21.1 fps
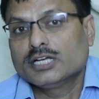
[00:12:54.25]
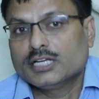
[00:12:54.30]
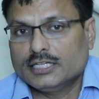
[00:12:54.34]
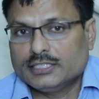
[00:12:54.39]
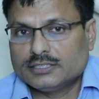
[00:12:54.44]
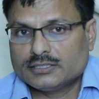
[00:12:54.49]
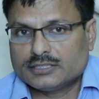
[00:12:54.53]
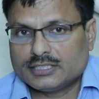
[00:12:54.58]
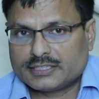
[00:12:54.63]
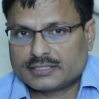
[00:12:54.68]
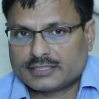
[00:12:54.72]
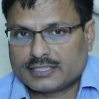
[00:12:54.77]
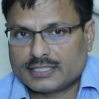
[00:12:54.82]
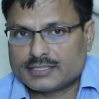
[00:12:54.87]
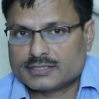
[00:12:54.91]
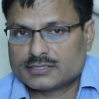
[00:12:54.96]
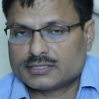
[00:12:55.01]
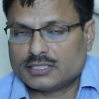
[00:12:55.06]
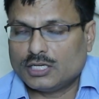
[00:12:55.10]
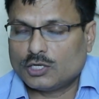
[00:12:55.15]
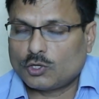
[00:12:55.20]
In that
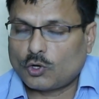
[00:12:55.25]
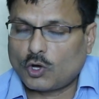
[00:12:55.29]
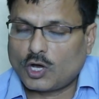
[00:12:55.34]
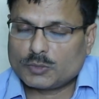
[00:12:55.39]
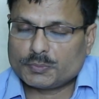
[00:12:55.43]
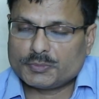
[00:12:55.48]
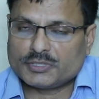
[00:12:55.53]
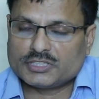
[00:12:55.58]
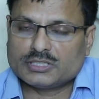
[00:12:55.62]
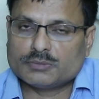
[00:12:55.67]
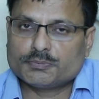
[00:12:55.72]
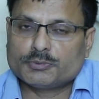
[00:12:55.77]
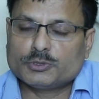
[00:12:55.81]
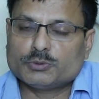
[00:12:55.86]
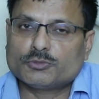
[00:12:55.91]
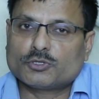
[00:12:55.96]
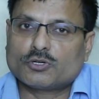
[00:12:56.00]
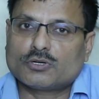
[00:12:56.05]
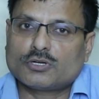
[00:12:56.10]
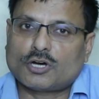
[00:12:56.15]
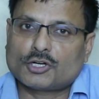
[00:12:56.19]
case, along with the
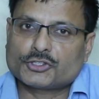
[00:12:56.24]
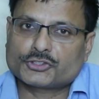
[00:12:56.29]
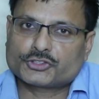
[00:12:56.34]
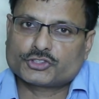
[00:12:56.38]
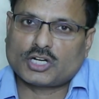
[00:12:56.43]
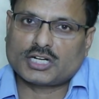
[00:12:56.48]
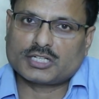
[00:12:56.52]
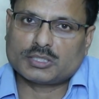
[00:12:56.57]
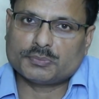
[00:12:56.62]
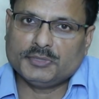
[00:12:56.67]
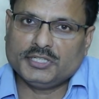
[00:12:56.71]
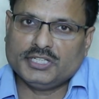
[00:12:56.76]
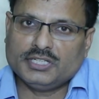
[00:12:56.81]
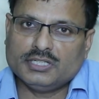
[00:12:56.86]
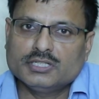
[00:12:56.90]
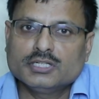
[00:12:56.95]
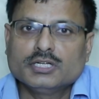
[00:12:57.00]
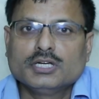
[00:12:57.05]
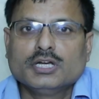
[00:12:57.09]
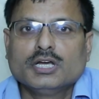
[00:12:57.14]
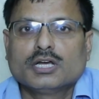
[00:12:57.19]
femoral
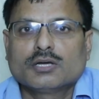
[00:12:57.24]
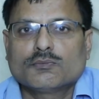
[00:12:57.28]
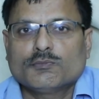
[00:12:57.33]
osteotomy,